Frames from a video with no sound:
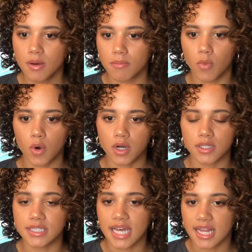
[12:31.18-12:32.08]
more
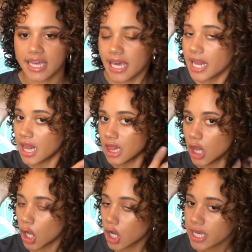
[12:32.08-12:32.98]
delicate,
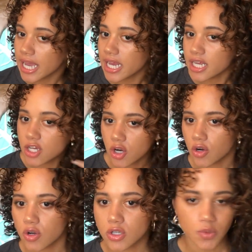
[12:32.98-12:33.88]
elongated
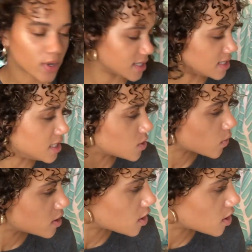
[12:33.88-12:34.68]
curls, whereas these ones